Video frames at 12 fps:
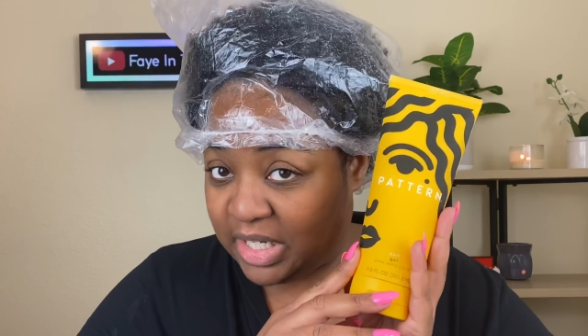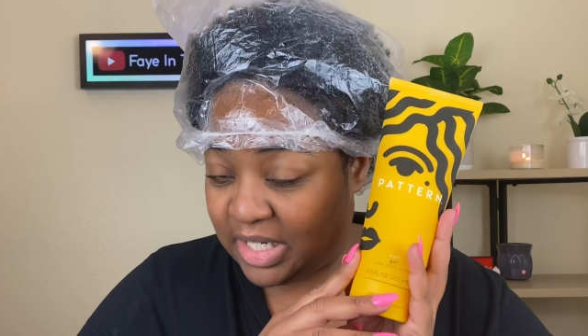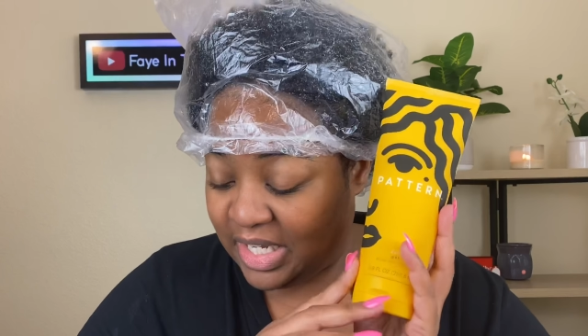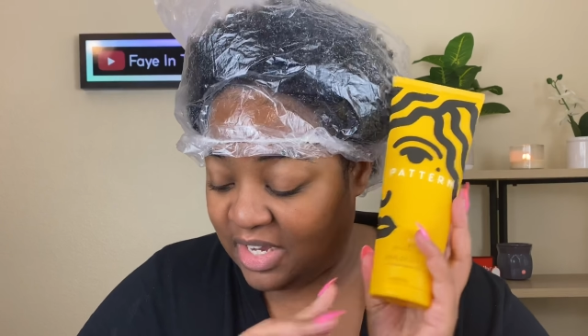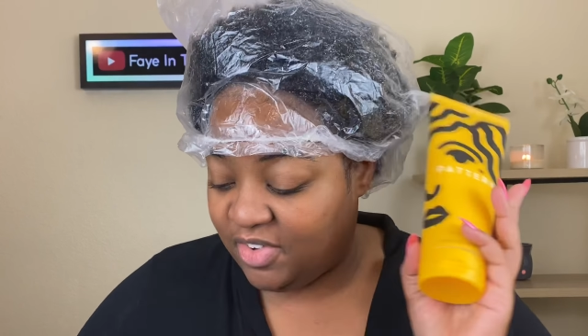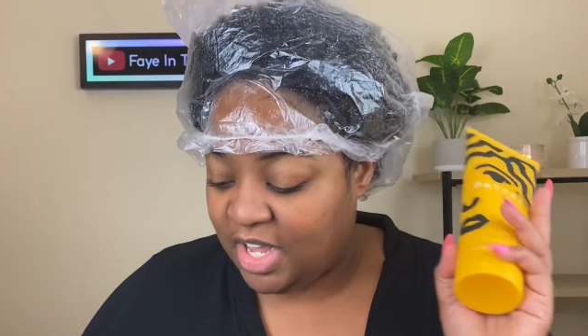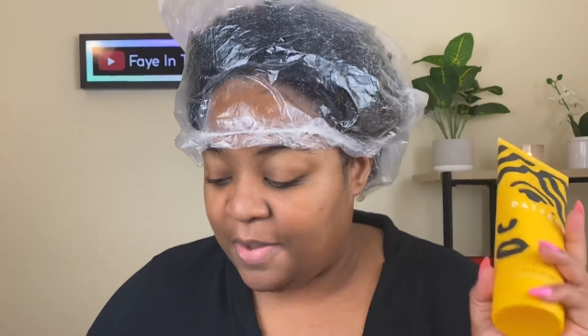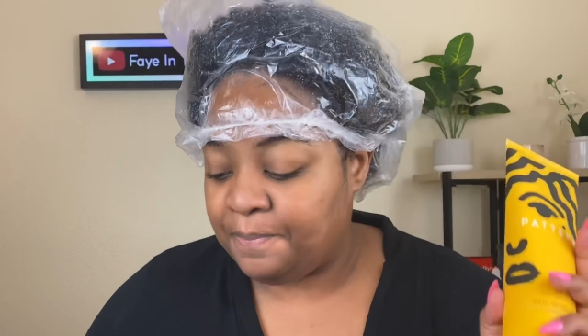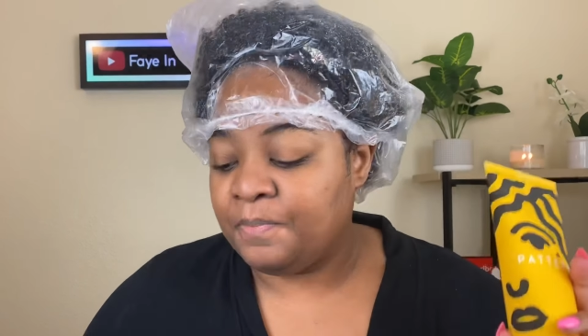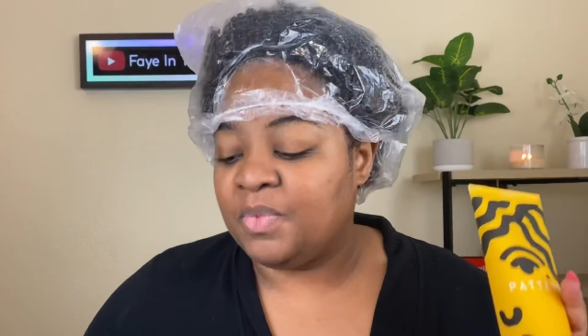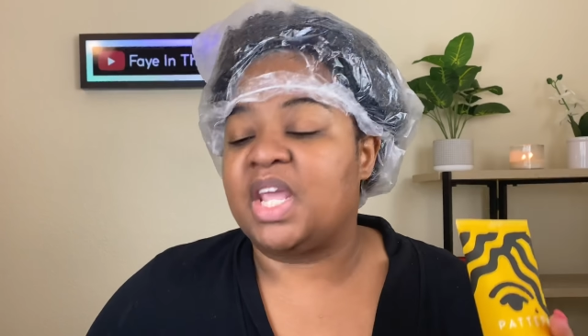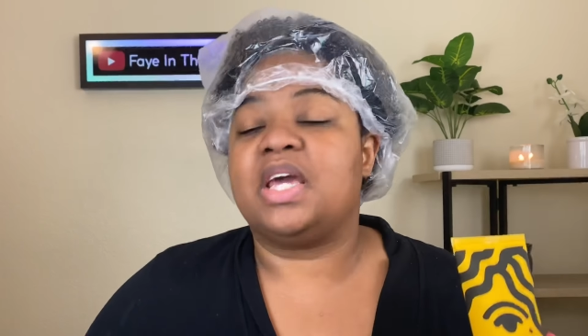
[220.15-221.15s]
the leave-in,
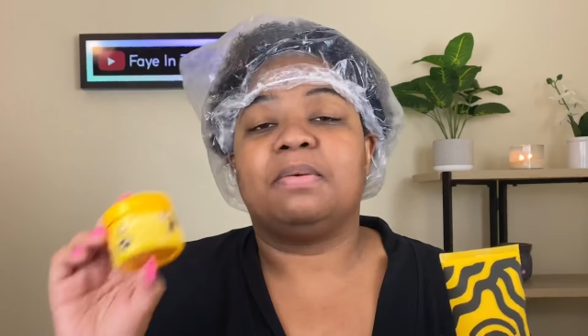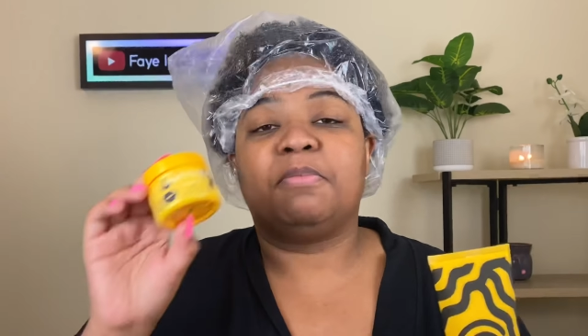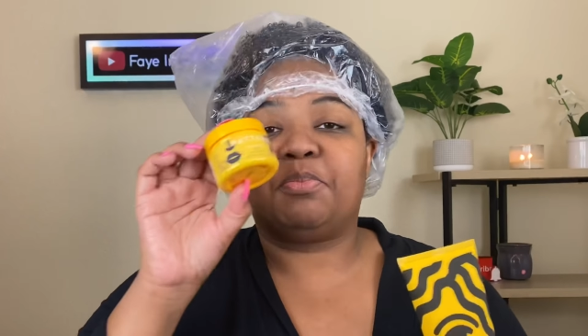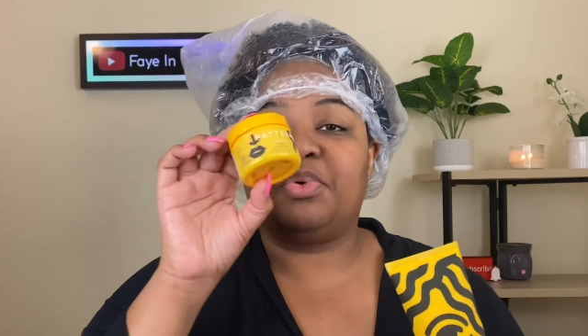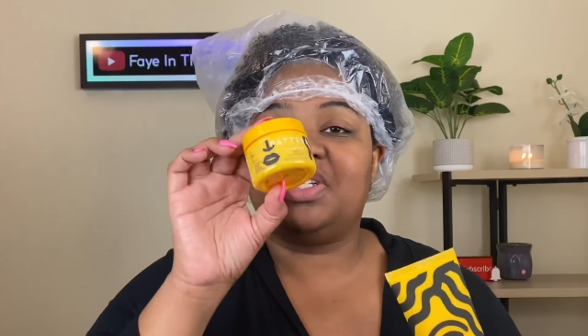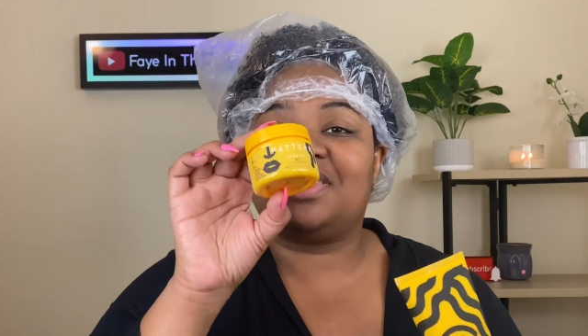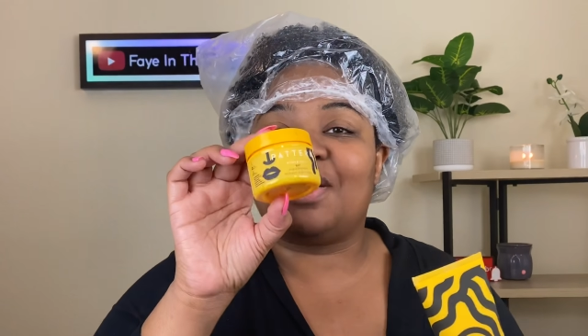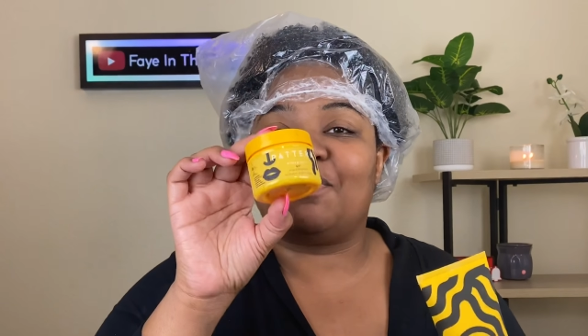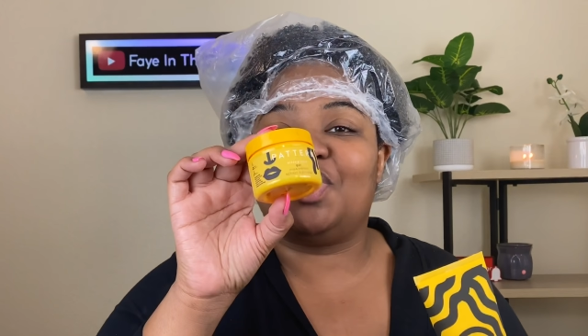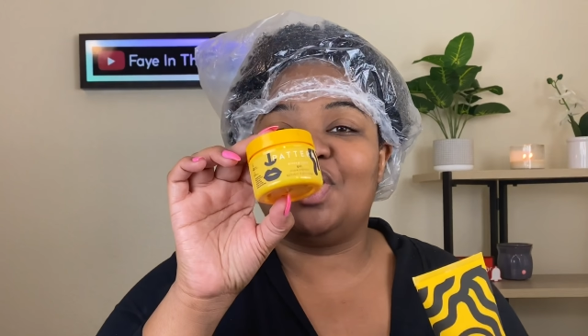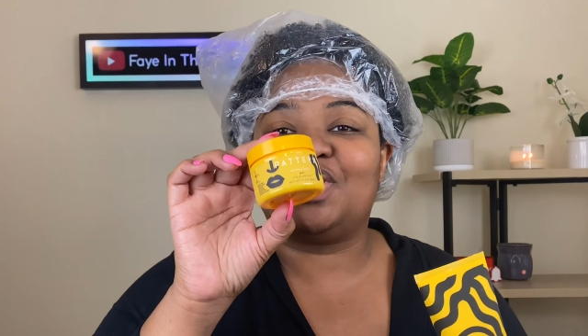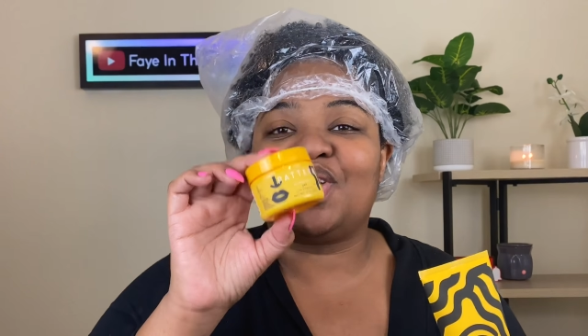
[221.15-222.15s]
and I'm gonna put some of
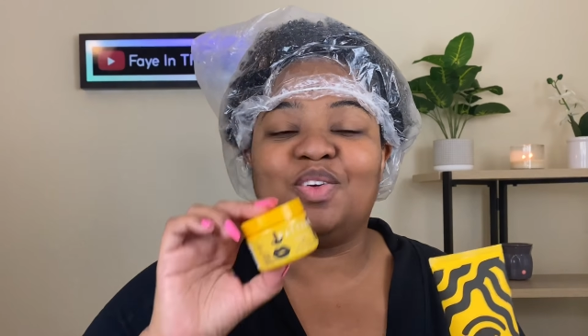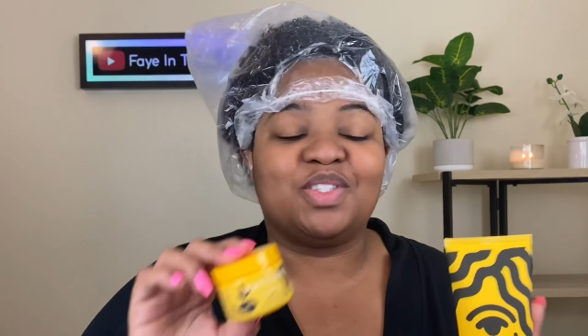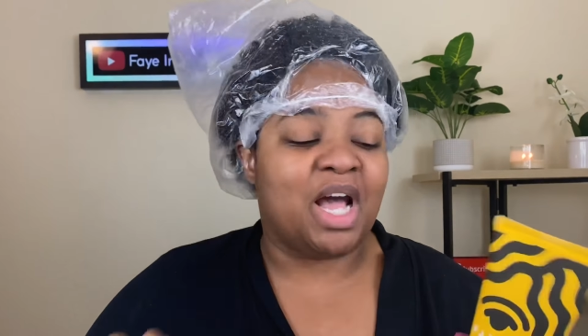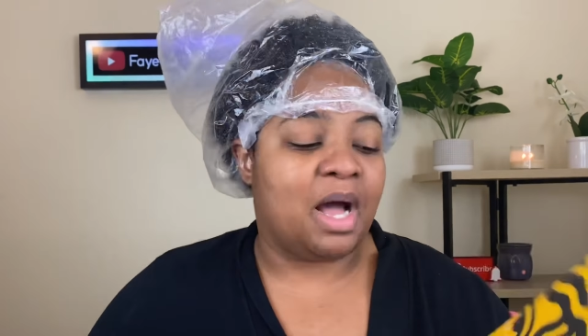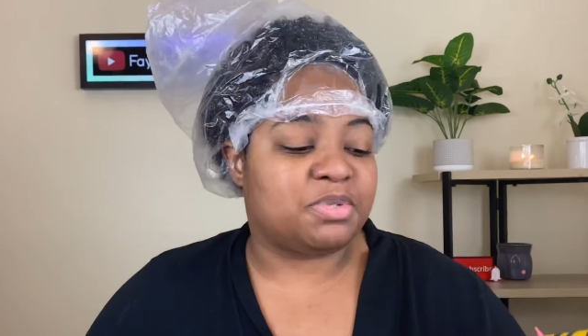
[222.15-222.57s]
this on top.